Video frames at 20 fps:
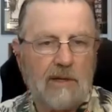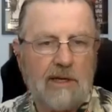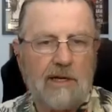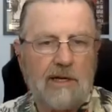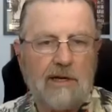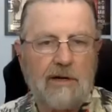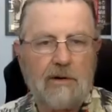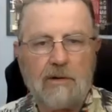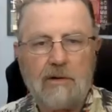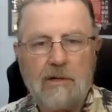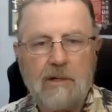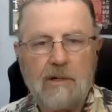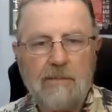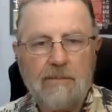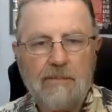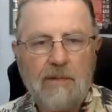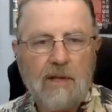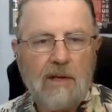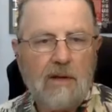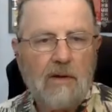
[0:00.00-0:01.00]
been here.
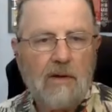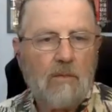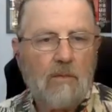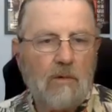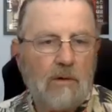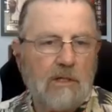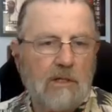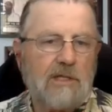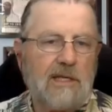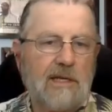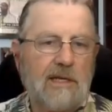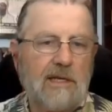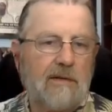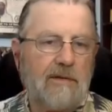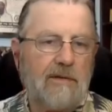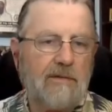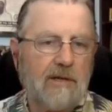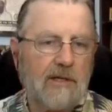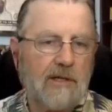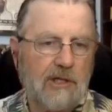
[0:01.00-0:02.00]
Whereas the
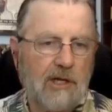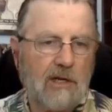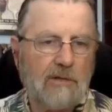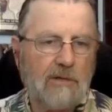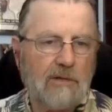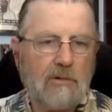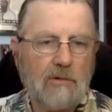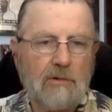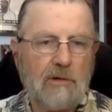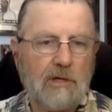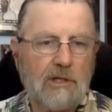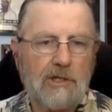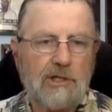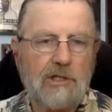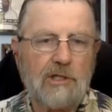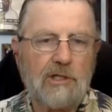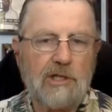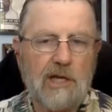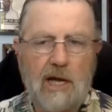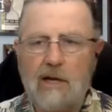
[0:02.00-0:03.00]
evangelical
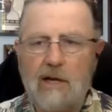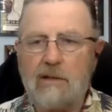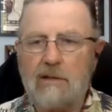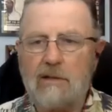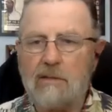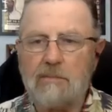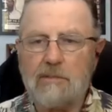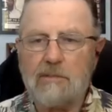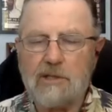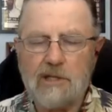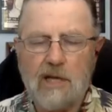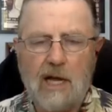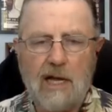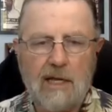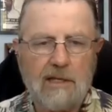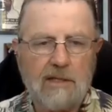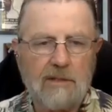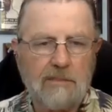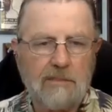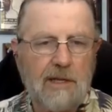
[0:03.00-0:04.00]
Christians, the
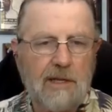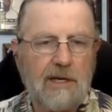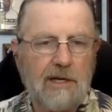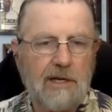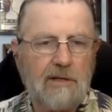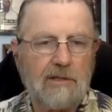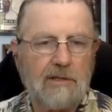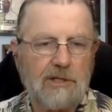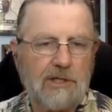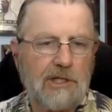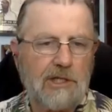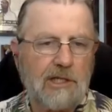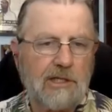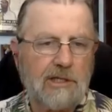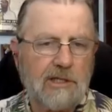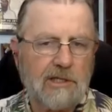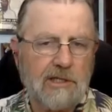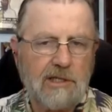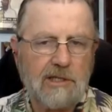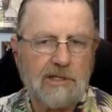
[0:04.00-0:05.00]
Messiah has been here, it's
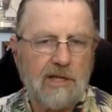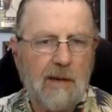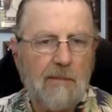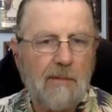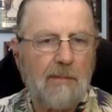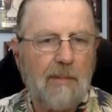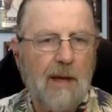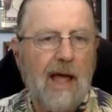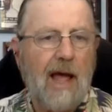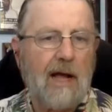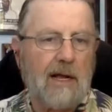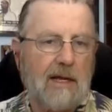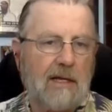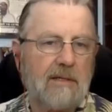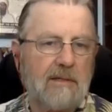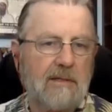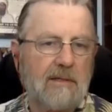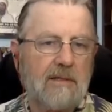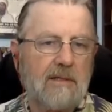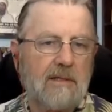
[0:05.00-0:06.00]
Jesus, he's coming
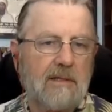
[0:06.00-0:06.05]
back.